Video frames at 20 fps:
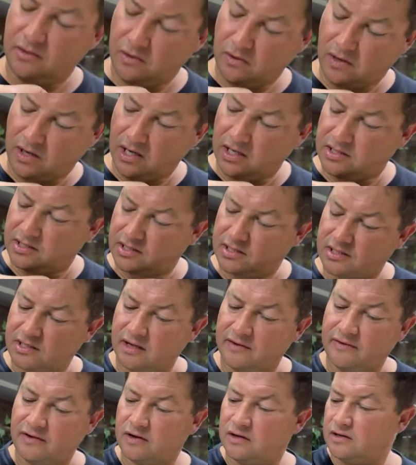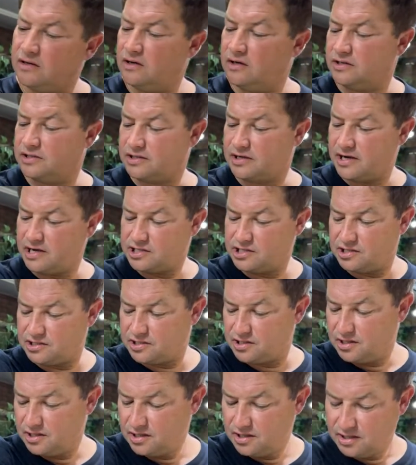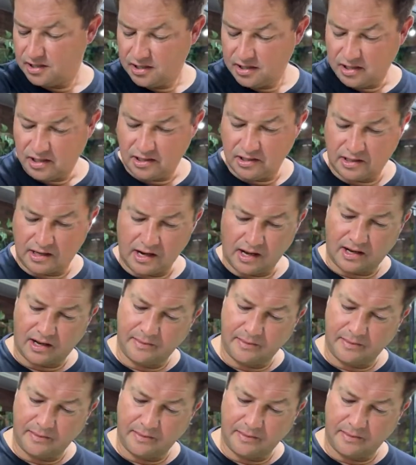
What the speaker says: all kinds of stuff. I've got a lot of scratches. I look like